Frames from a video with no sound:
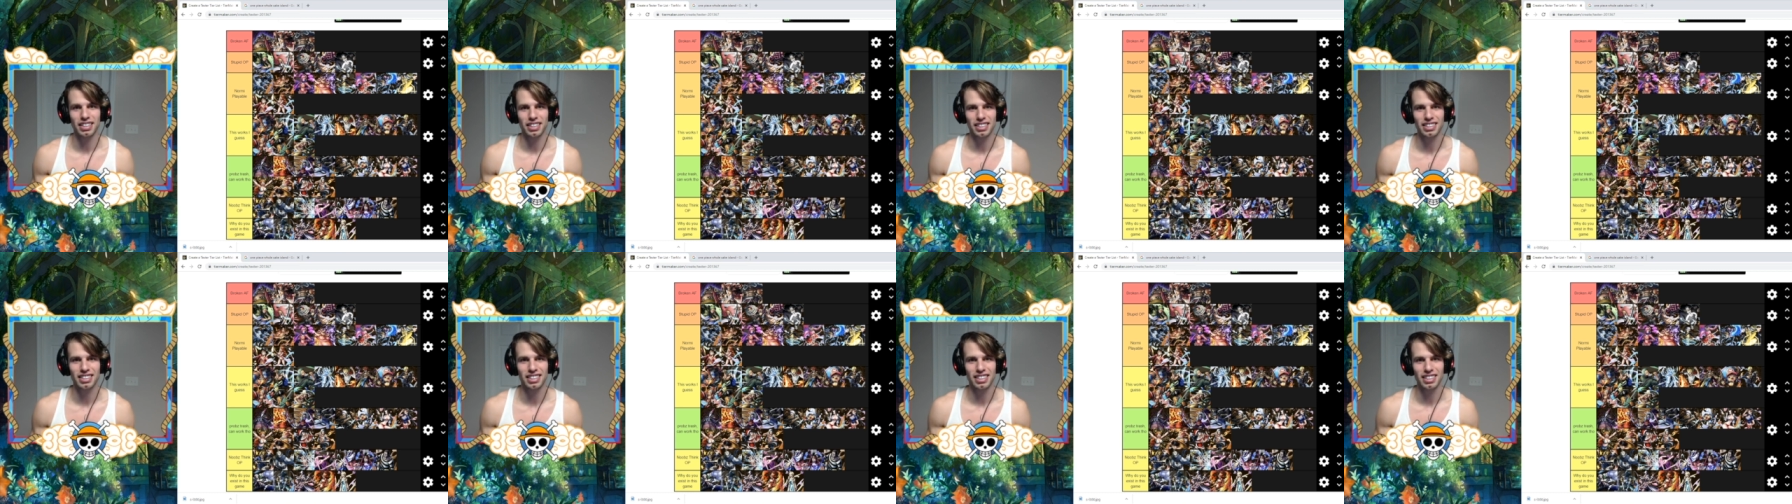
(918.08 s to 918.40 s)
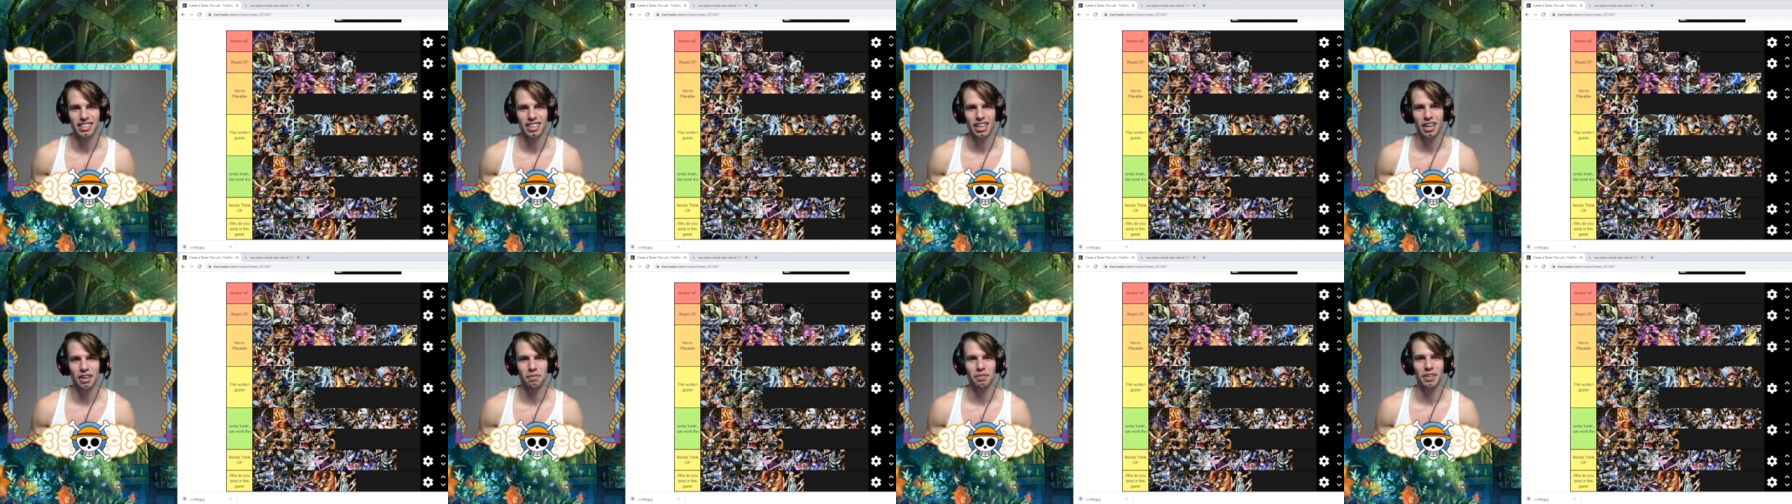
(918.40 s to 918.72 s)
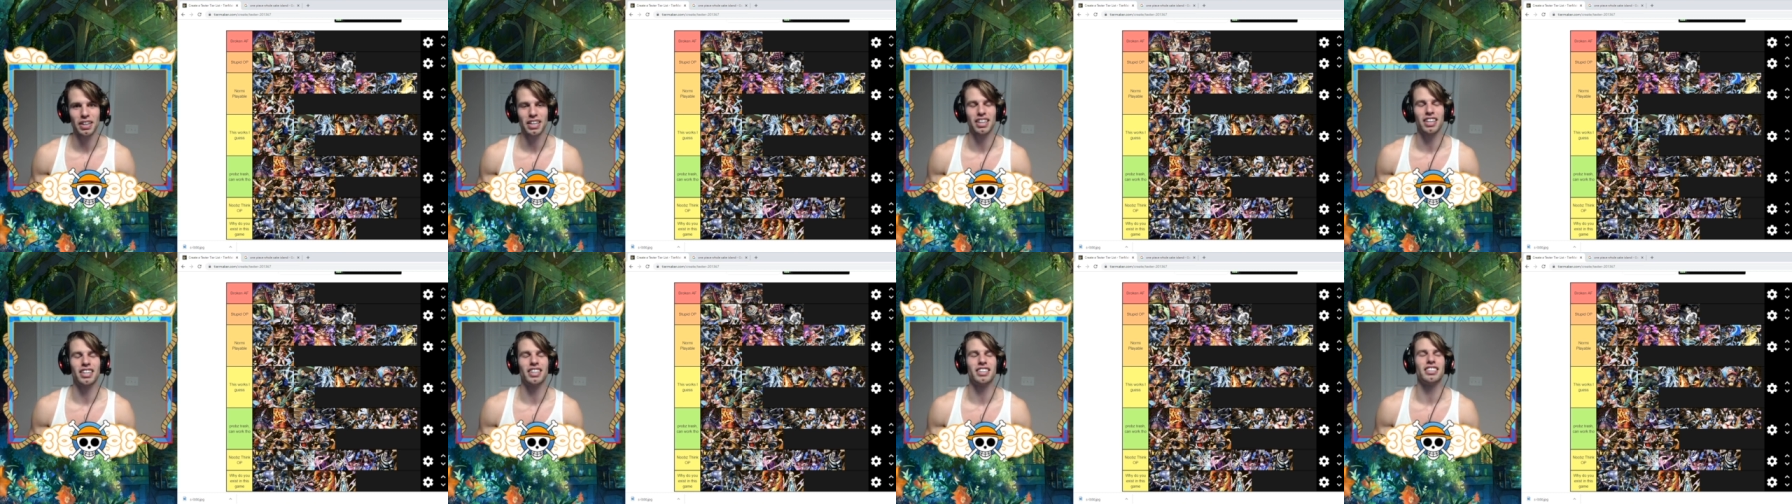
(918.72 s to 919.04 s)
this season
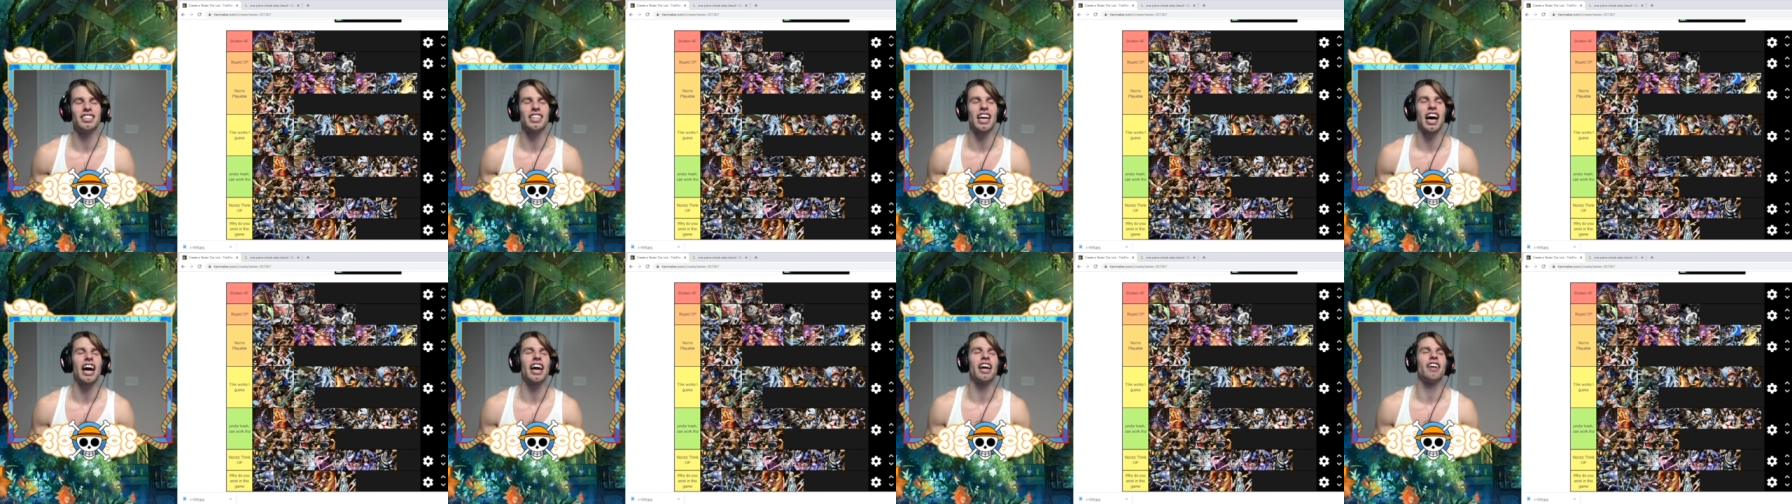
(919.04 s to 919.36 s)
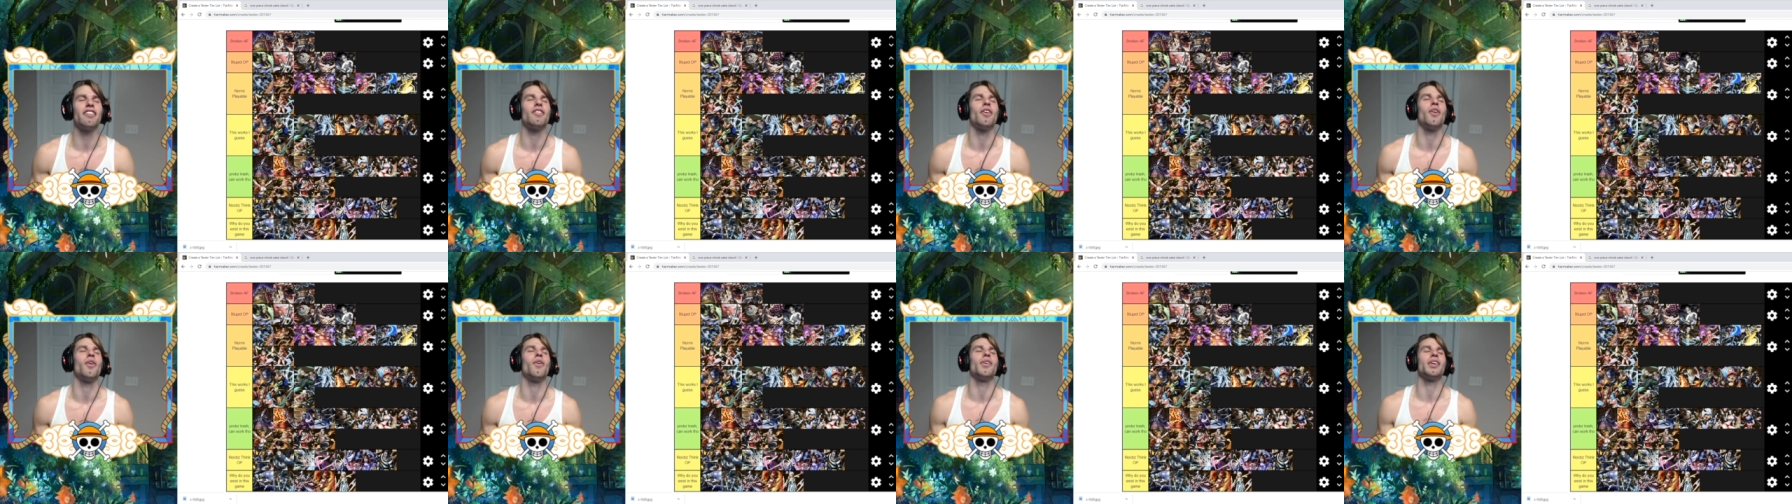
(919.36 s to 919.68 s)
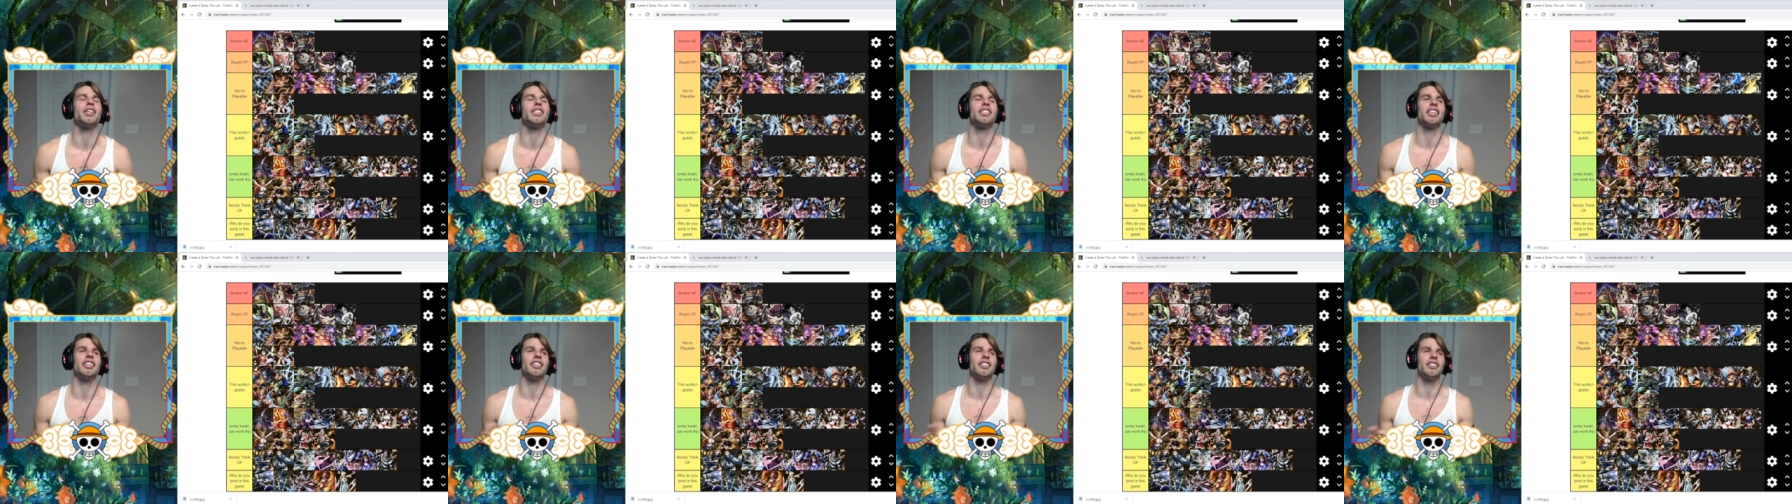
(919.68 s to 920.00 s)
because I have
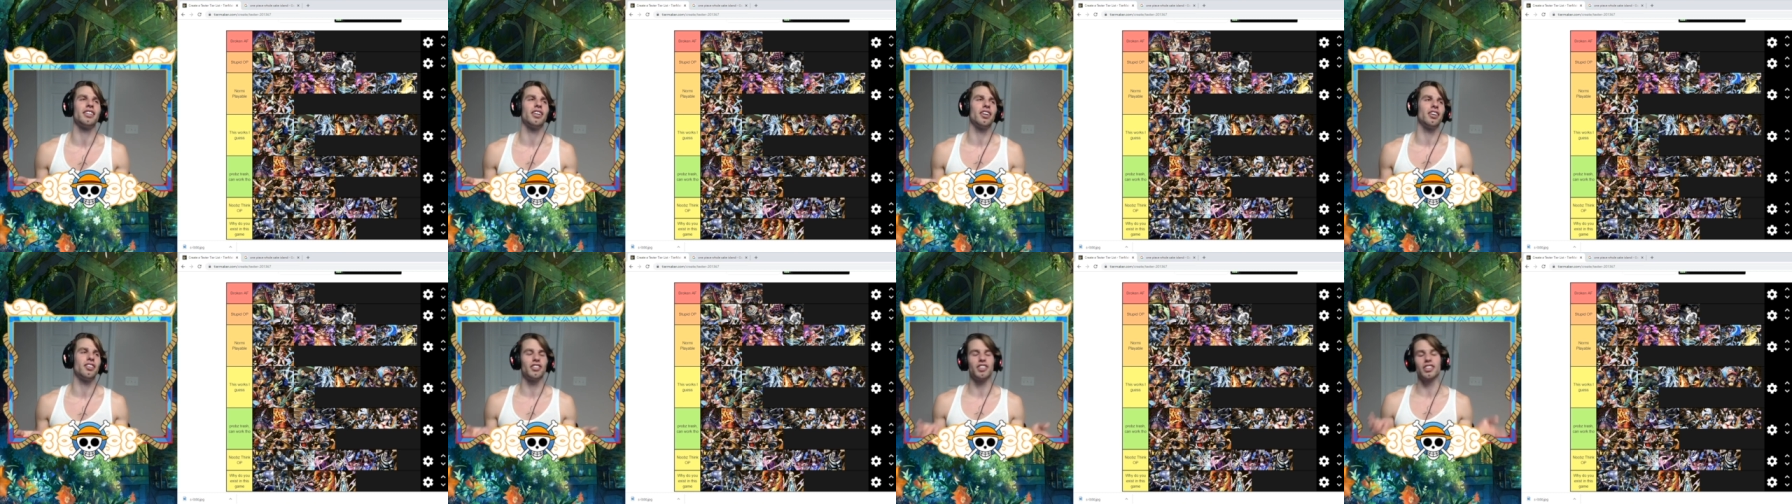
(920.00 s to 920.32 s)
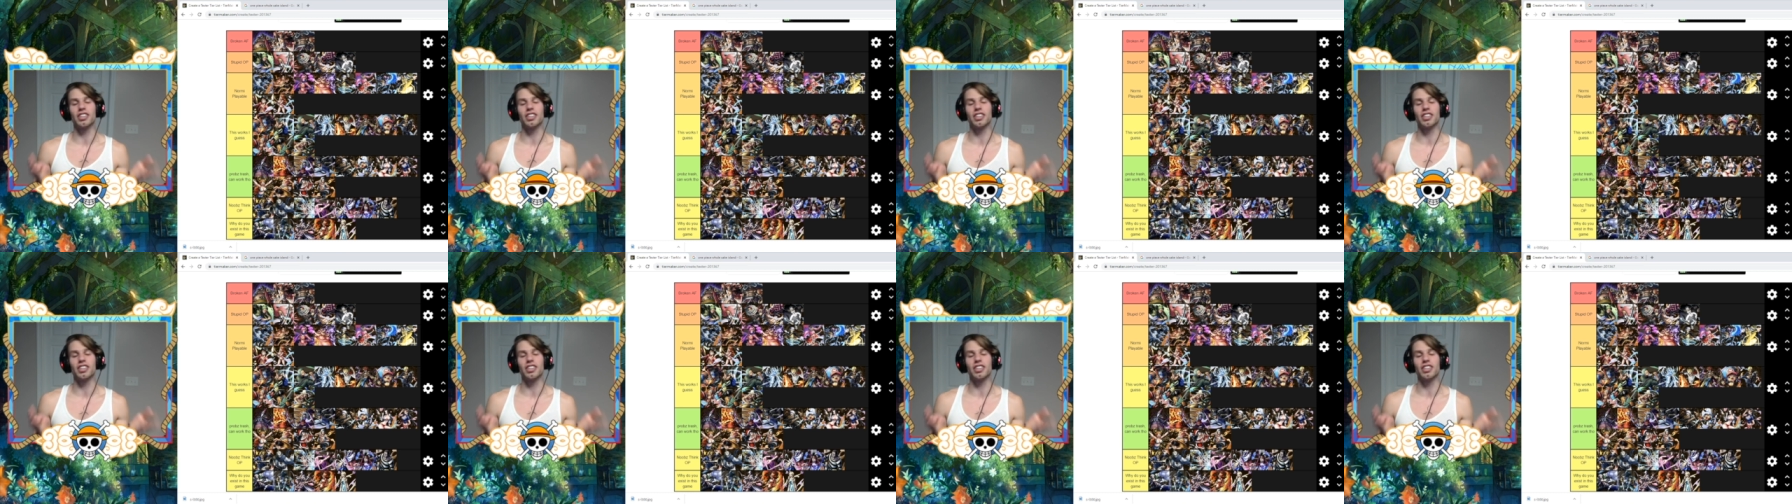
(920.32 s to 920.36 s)
always hated Dolphy.